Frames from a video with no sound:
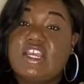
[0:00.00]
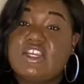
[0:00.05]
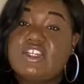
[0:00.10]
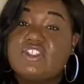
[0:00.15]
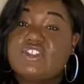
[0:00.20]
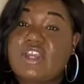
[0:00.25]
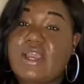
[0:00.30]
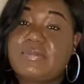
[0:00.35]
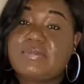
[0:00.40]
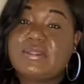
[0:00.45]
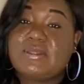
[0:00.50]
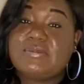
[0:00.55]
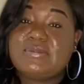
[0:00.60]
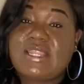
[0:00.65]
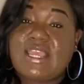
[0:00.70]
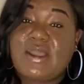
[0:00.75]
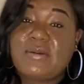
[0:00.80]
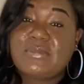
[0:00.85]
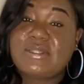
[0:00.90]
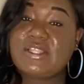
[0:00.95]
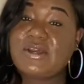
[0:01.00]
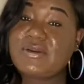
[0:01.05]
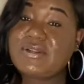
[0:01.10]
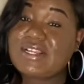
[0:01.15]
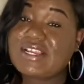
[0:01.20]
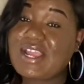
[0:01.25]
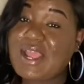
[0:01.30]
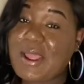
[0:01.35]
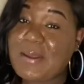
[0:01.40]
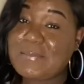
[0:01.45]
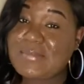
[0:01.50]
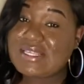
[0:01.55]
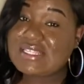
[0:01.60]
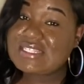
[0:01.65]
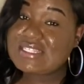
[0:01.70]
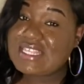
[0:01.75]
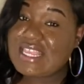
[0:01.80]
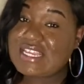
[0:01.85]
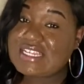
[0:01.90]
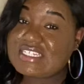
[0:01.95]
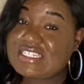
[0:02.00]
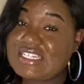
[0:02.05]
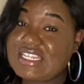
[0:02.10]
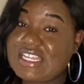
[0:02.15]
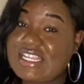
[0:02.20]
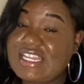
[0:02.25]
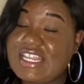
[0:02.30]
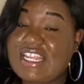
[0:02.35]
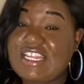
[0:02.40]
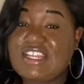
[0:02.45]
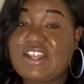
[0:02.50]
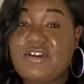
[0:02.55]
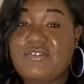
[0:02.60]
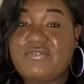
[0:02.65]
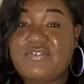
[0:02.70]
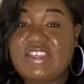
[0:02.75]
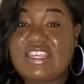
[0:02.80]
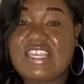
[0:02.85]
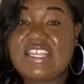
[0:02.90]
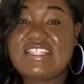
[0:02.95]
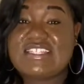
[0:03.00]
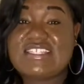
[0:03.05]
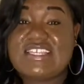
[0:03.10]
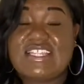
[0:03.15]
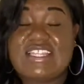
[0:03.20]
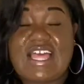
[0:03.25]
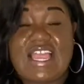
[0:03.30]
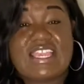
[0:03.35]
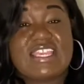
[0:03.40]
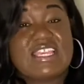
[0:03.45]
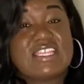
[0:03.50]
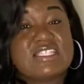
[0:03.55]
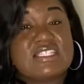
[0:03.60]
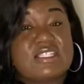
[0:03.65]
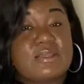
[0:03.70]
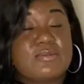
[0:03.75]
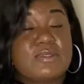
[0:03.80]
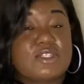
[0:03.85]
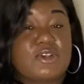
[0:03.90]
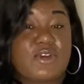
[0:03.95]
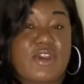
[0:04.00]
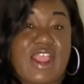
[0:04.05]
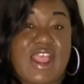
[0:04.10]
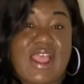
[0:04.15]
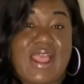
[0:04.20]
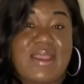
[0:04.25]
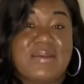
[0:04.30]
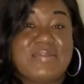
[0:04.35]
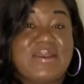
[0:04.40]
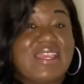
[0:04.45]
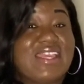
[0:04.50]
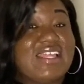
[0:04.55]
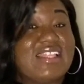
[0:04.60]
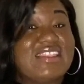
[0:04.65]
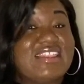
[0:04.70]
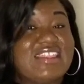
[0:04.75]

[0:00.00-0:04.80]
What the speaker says: drop them down below in the comment section, and don't forget to like and subscribe, and